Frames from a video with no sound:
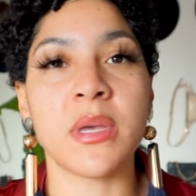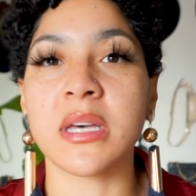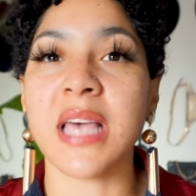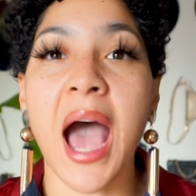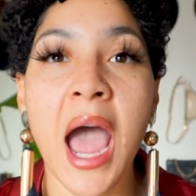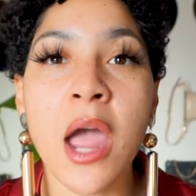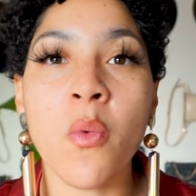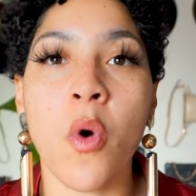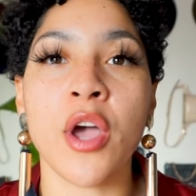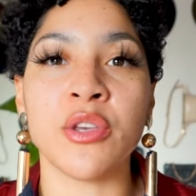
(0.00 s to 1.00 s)
because I
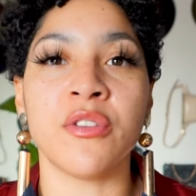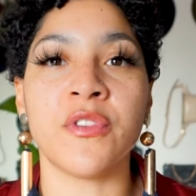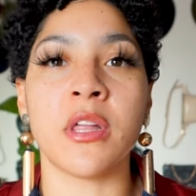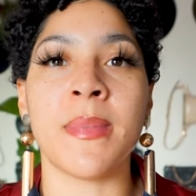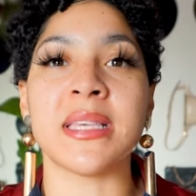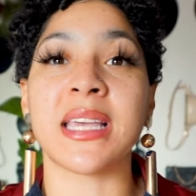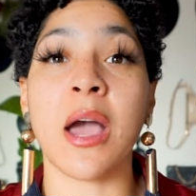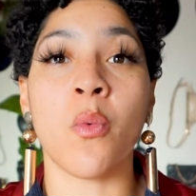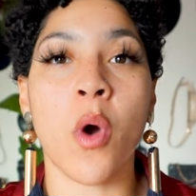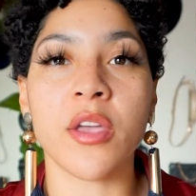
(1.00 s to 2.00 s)
want you to feel amazing.
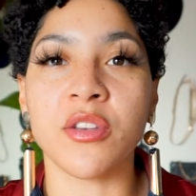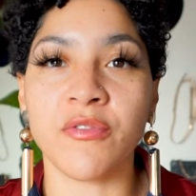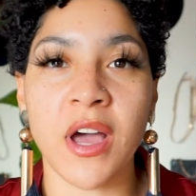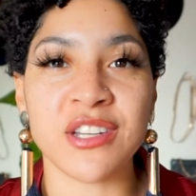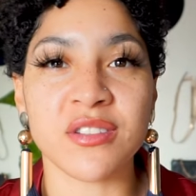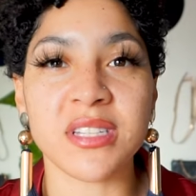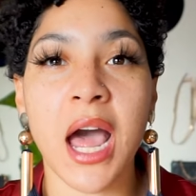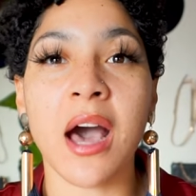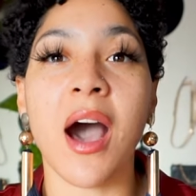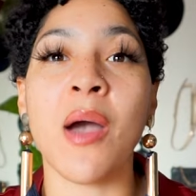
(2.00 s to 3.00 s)
I want you to find your style.